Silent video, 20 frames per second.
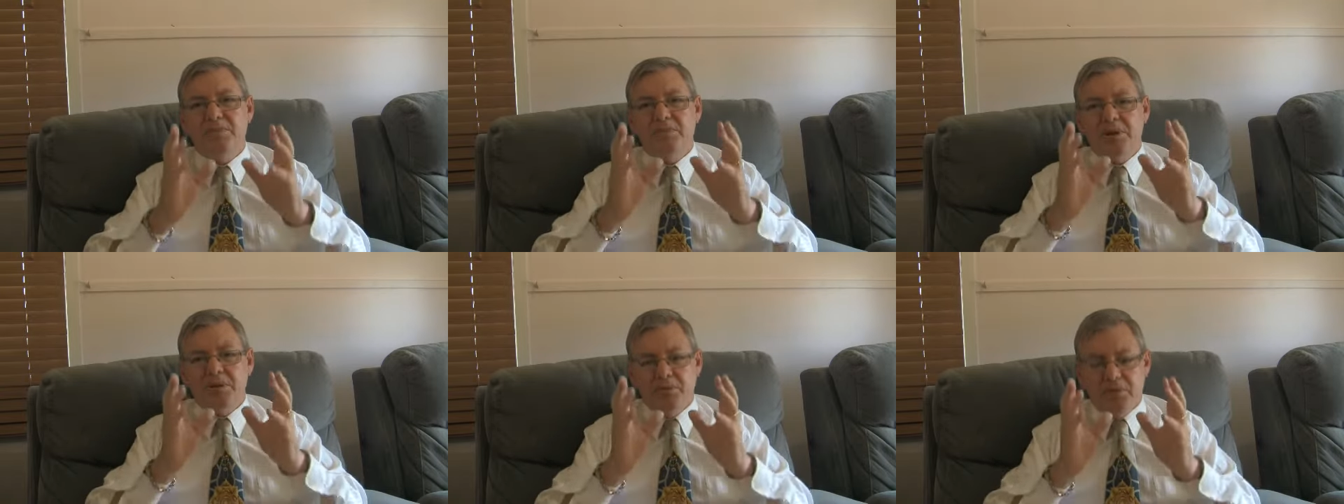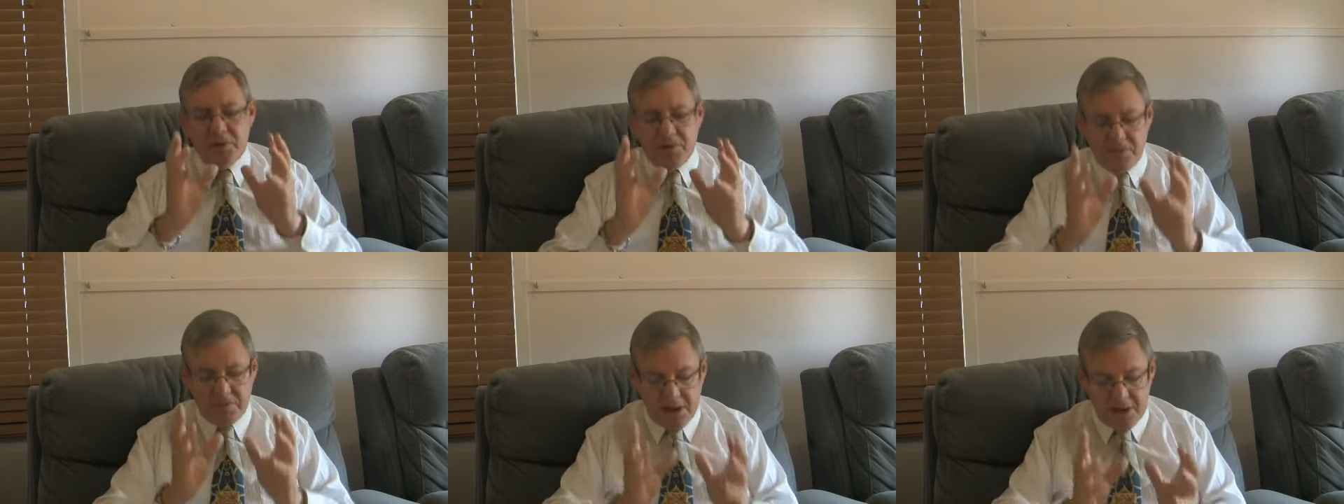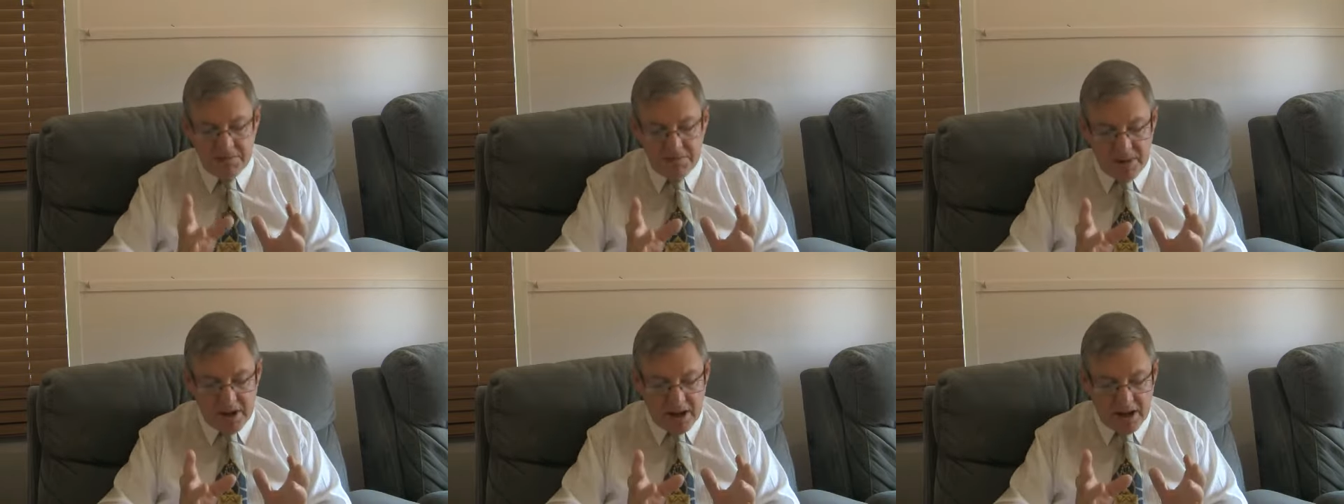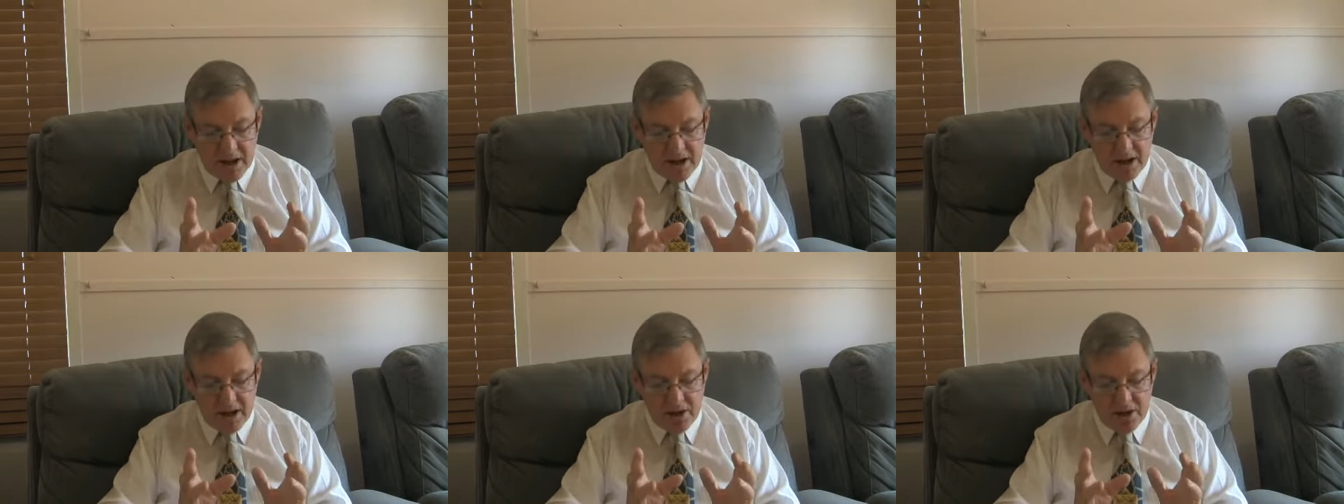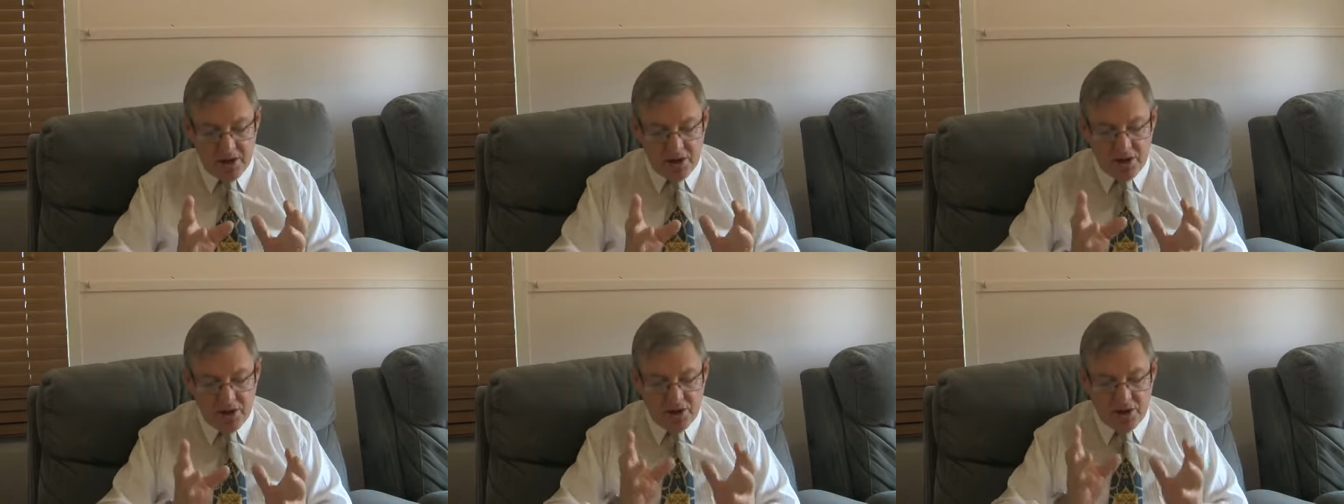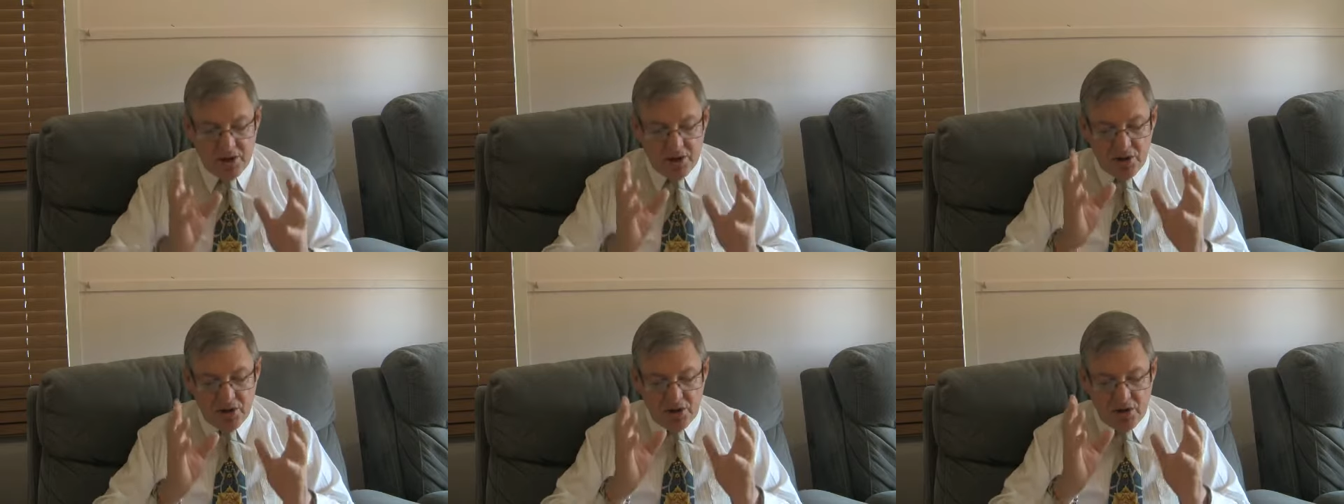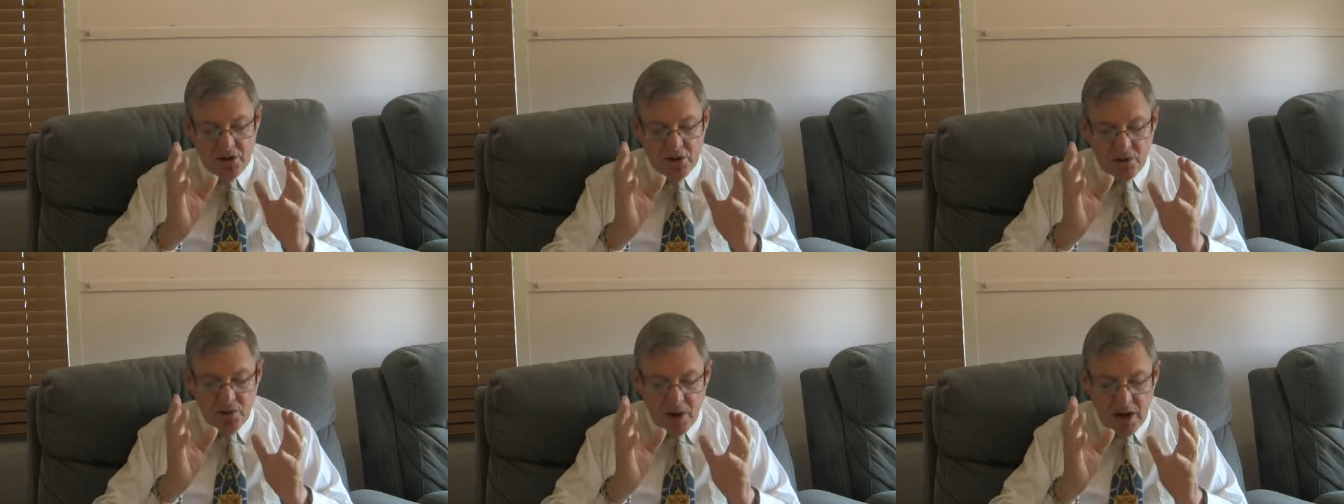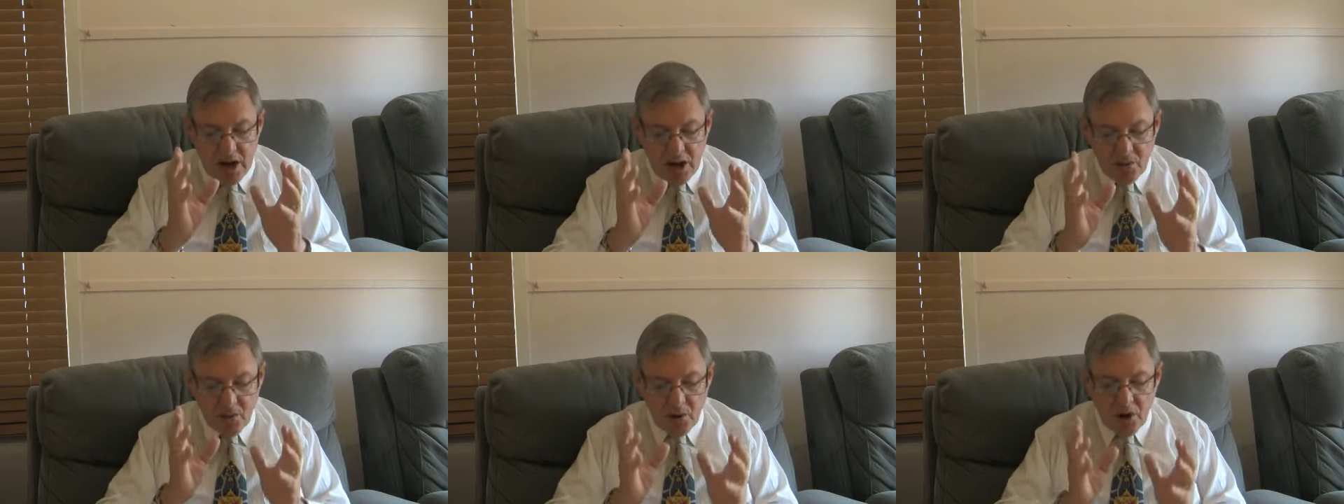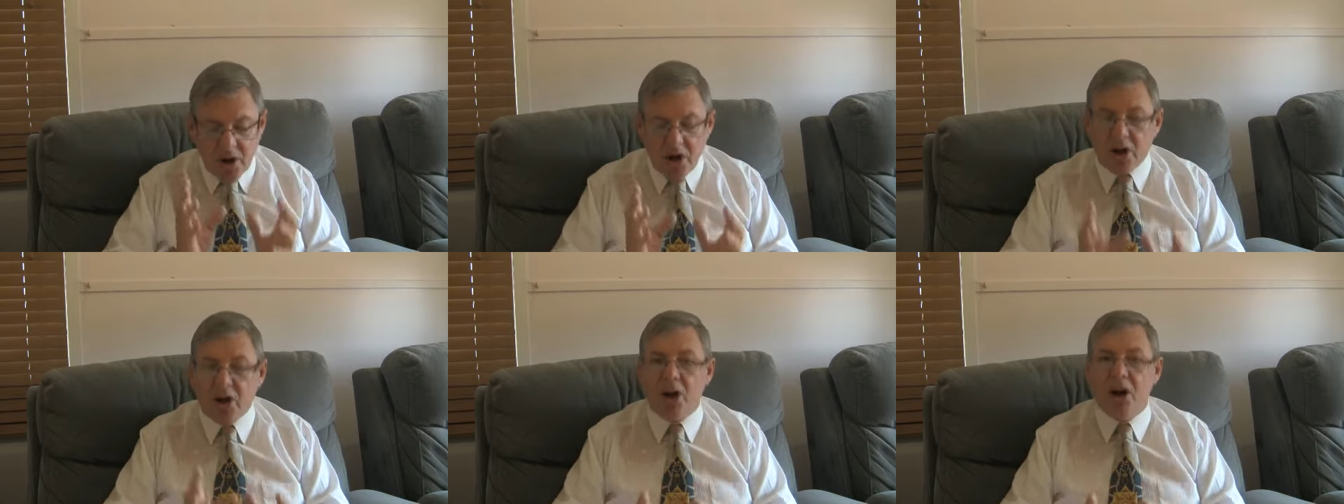But remember, you are what